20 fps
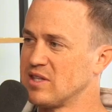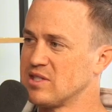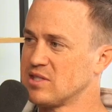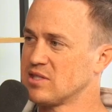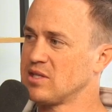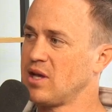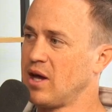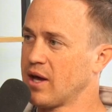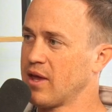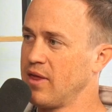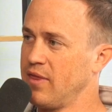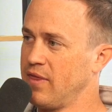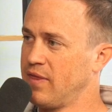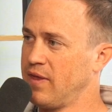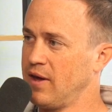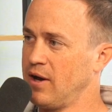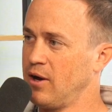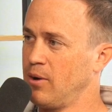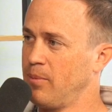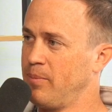stuck in
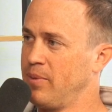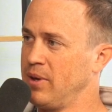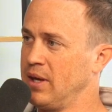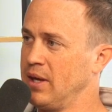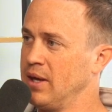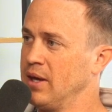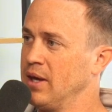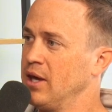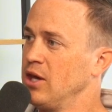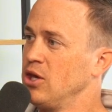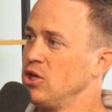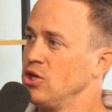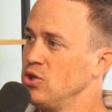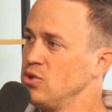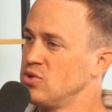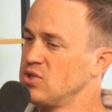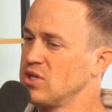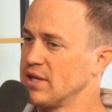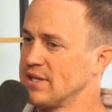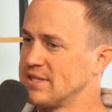therapy,
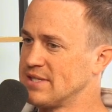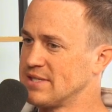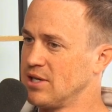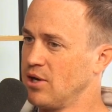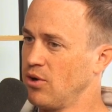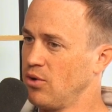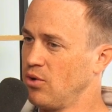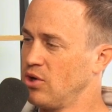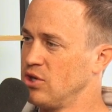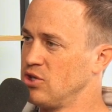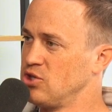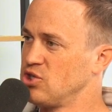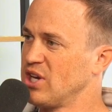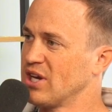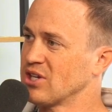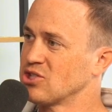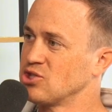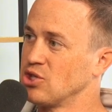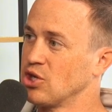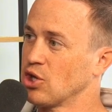using a steroid
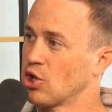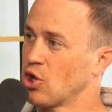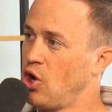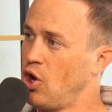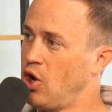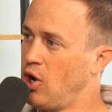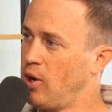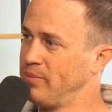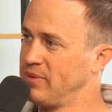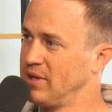injection to calm